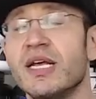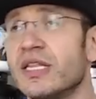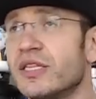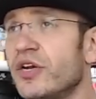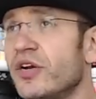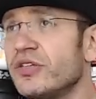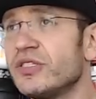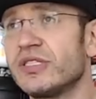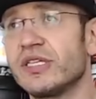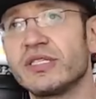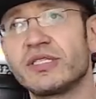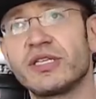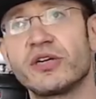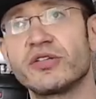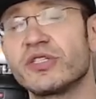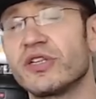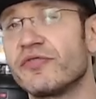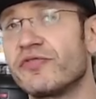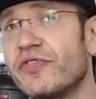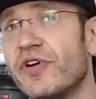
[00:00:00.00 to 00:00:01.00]
there's
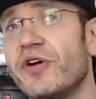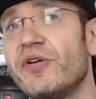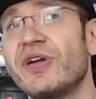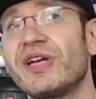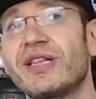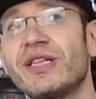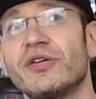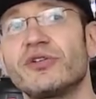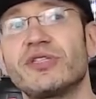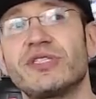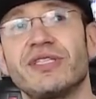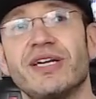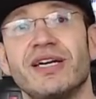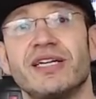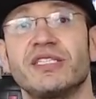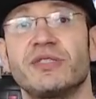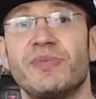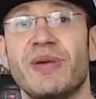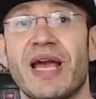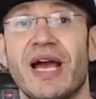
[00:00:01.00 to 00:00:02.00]
a very clear
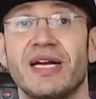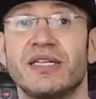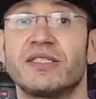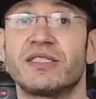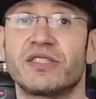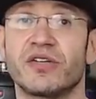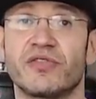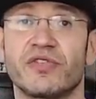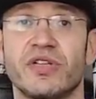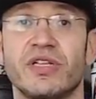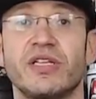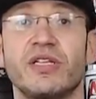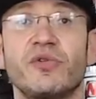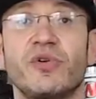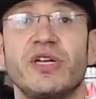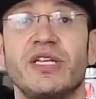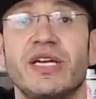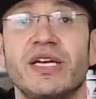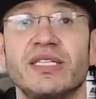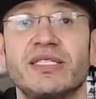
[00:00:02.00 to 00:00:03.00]
science behind several
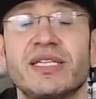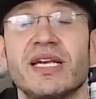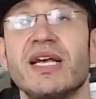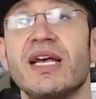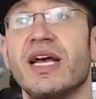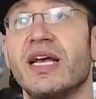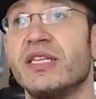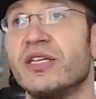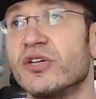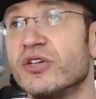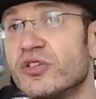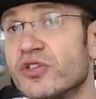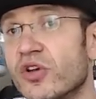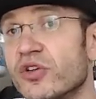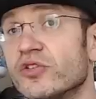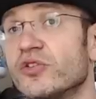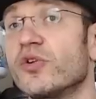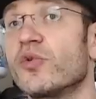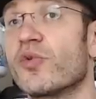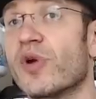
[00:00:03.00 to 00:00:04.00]
ingredients, and there's
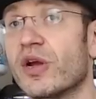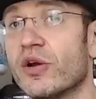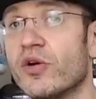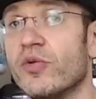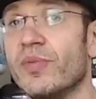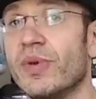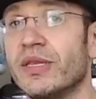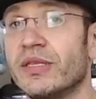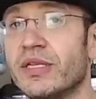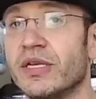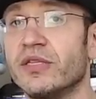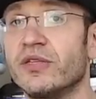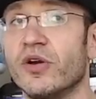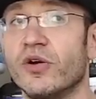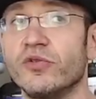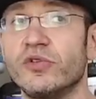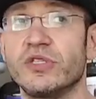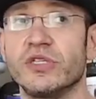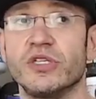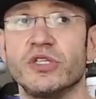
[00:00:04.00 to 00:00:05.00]
also recommended
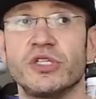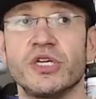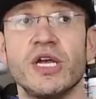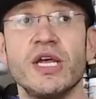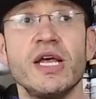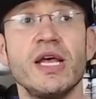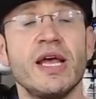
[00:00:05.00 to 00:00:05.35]
dosage.